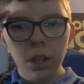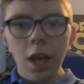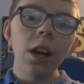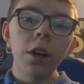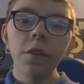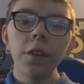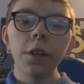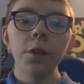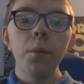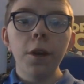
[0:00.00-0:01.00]
Hello
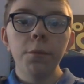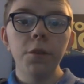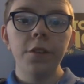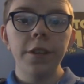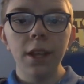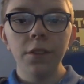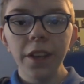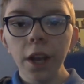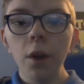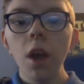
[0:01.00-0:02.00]
everyone and welcome to today's
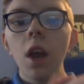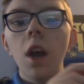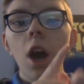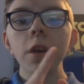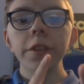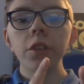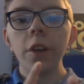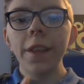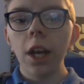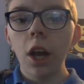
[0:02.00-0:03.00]
video. Hope you
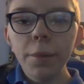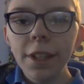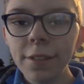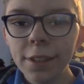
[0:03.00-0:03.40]
enjoyed that comedy